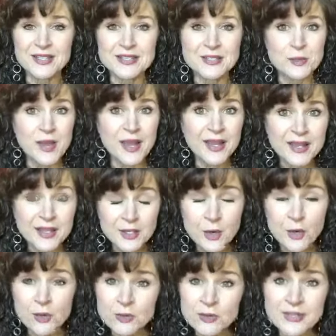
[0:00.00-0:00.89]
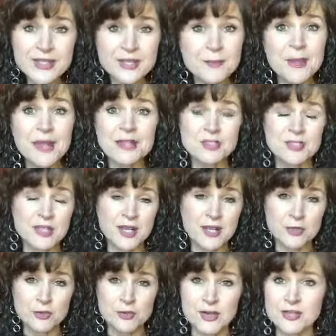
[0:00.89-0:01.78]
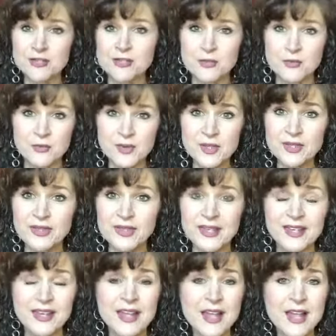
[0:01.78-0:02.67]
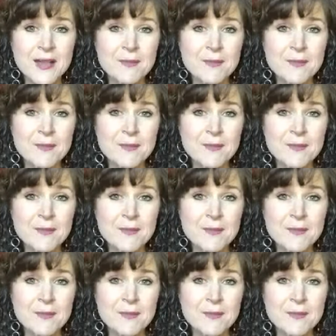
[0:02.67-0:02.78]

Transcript: And so I can only imagine how you guys are feeling